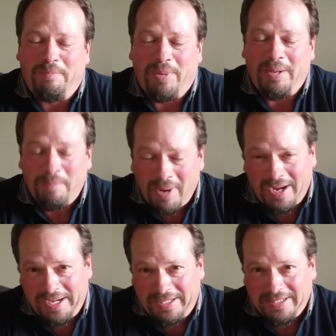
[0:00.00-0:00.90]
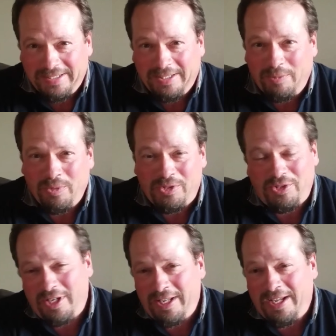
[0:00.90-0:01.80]
But Mike was
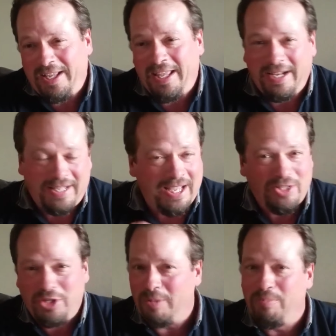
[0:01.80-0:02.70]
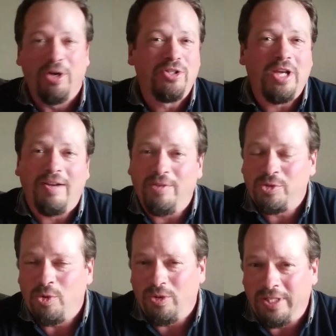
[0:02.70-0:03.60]
sitting and catching perch out of his
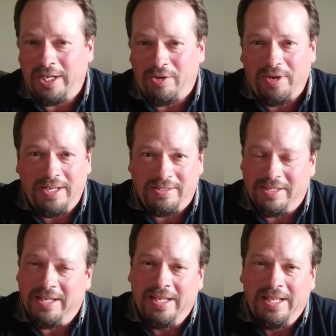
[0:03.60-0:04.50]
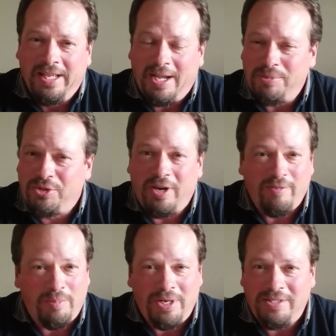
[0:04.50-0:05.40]
hole like crazy. I'm sure
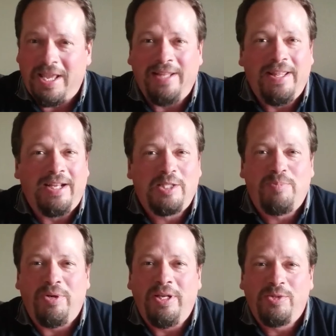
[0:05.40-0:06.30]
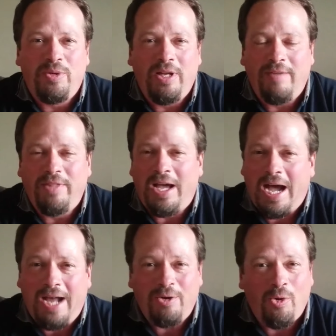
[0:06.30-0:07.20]
everybody's had that experience where you have the
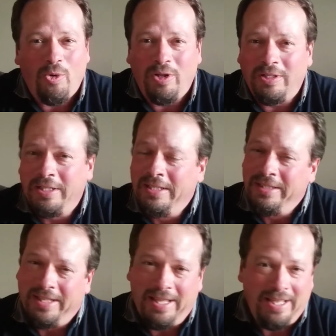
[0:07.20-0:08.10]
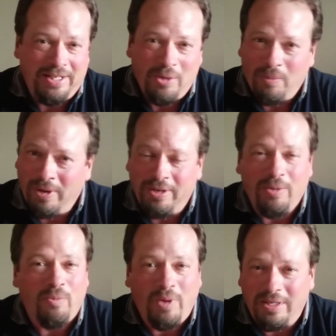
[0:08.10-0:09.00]
hot hole and you wonder
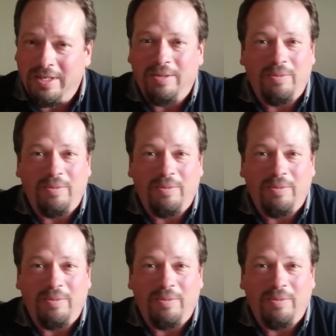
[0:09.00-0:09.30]
what